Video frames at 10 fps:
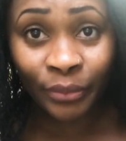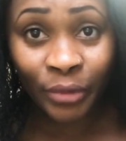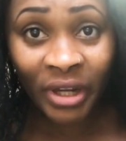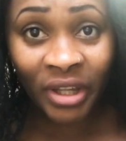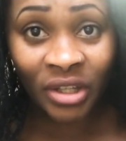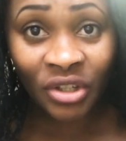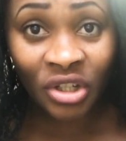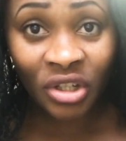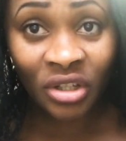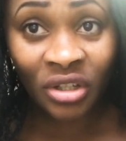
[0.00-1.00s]

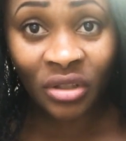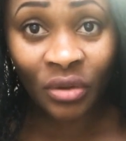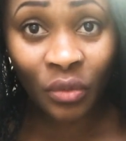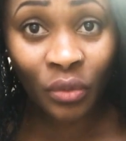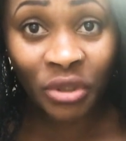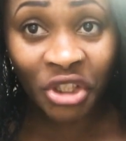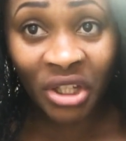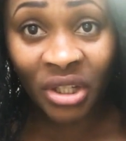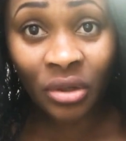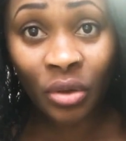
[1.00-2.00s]
breakages or
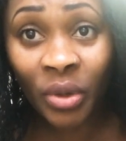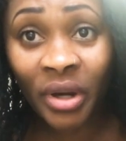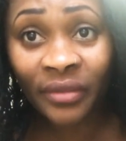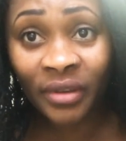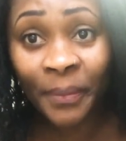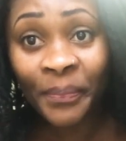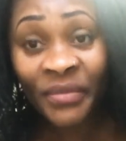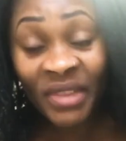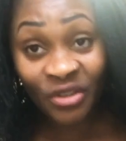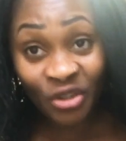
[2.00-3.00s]
shedding or whatever
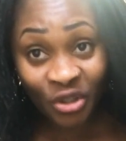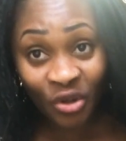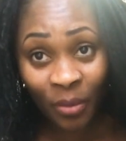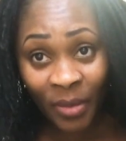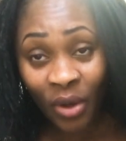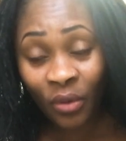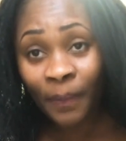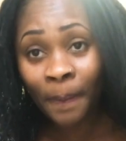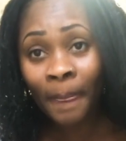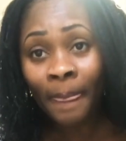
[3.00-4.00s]
that's just come
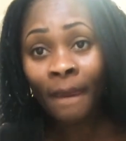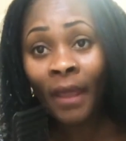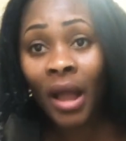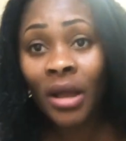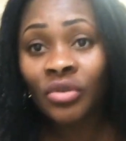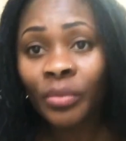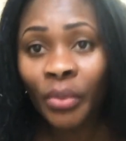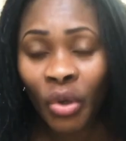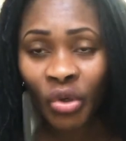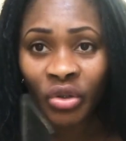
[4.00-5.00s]
out, as
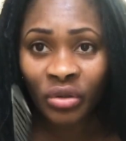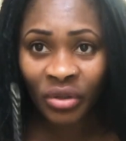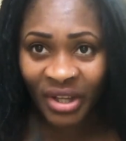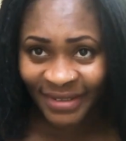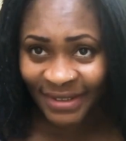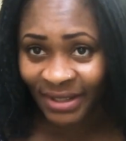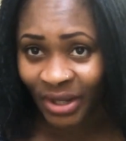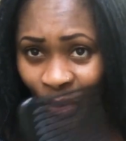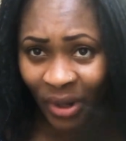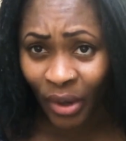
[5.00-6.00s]
opposed to
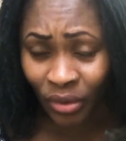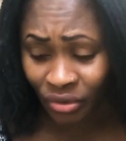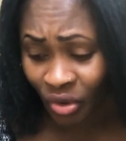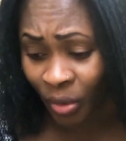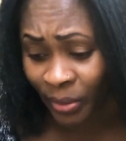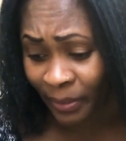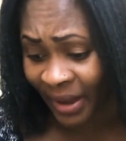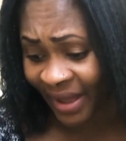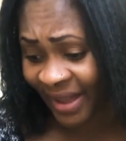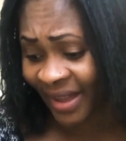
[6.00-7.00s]
yesterday when I was combing
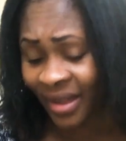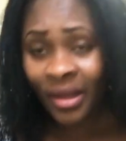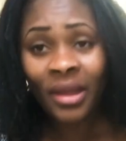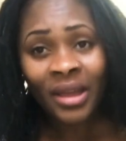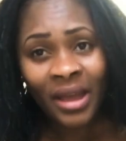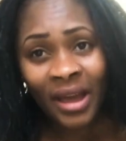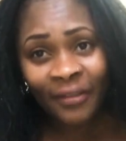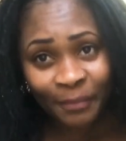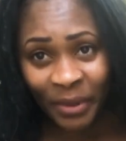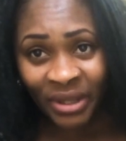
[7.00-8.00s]
my hair.
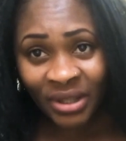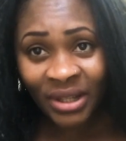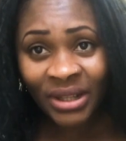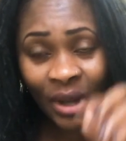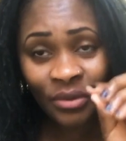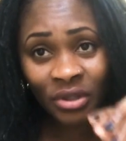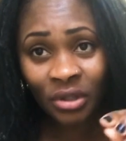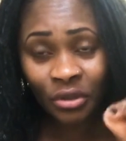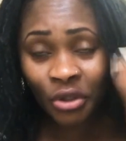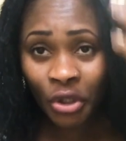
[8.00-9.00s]
I've binned it. I was
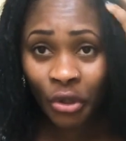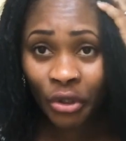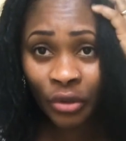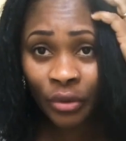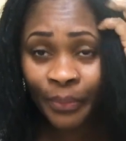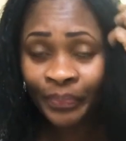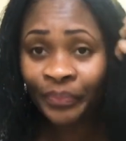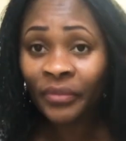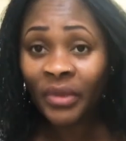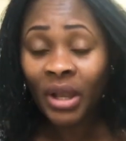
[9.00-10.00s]
gonna show you,
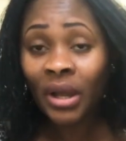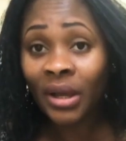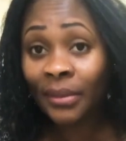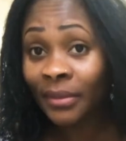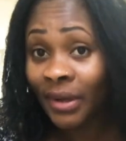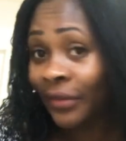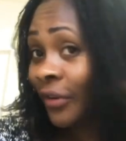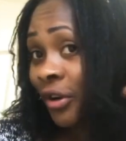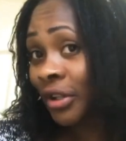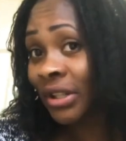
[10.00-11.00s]
I
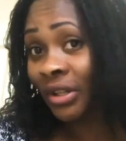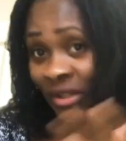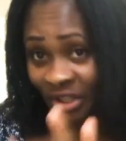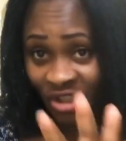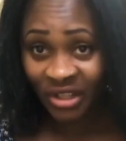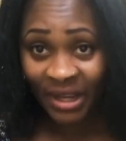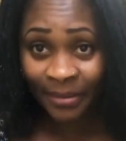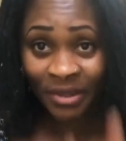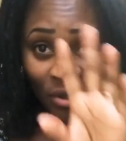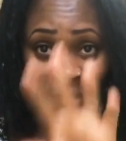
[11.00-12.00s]
forgot. I could have just
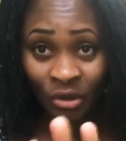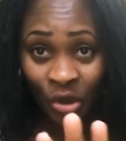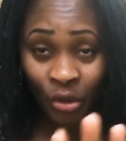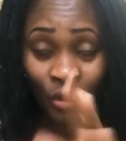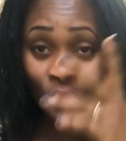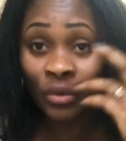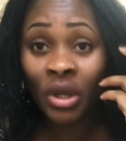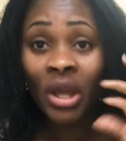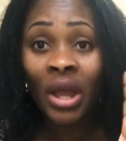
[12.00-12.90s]
kept it to show you